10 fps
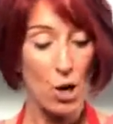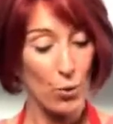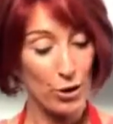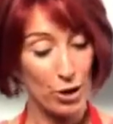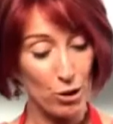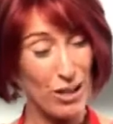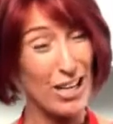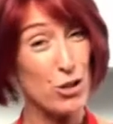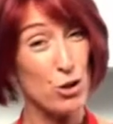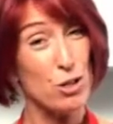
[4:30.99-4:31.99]
We're going to look
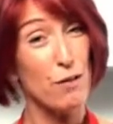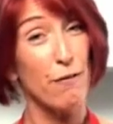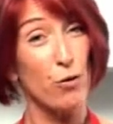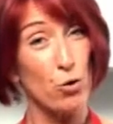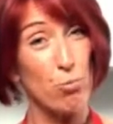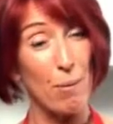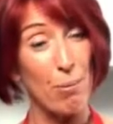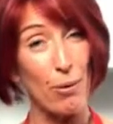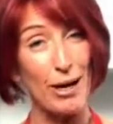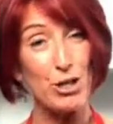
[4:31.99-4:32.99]
at juicer food
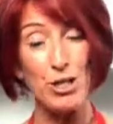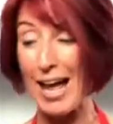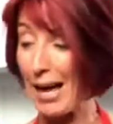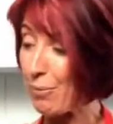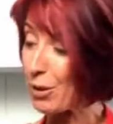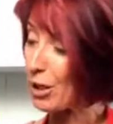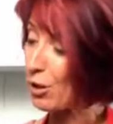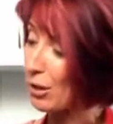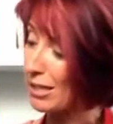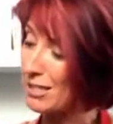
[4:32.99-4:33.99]
preparation, and we're going to
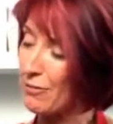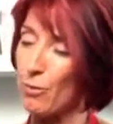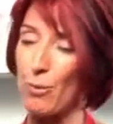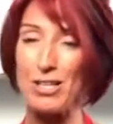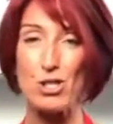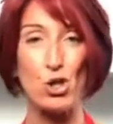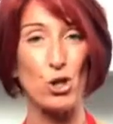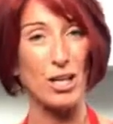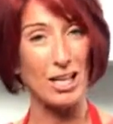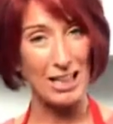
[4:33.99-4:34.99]
look at different ways that you
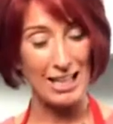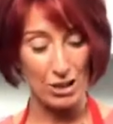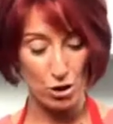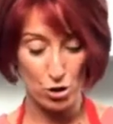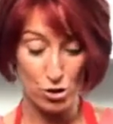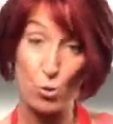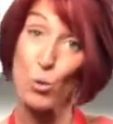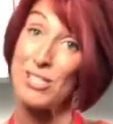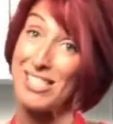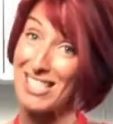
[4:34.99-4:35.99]
can clean your juicer,
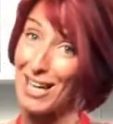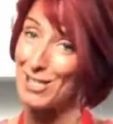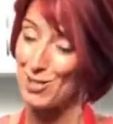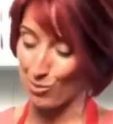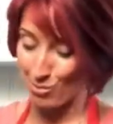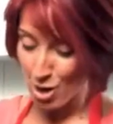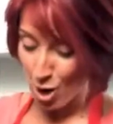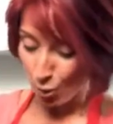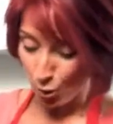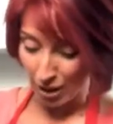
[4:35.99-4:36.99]
or discuss them
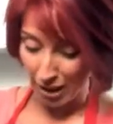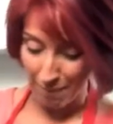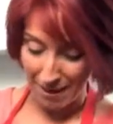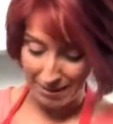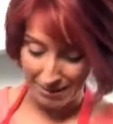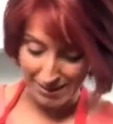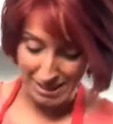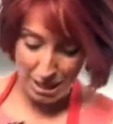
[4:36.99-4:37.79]
while I make this.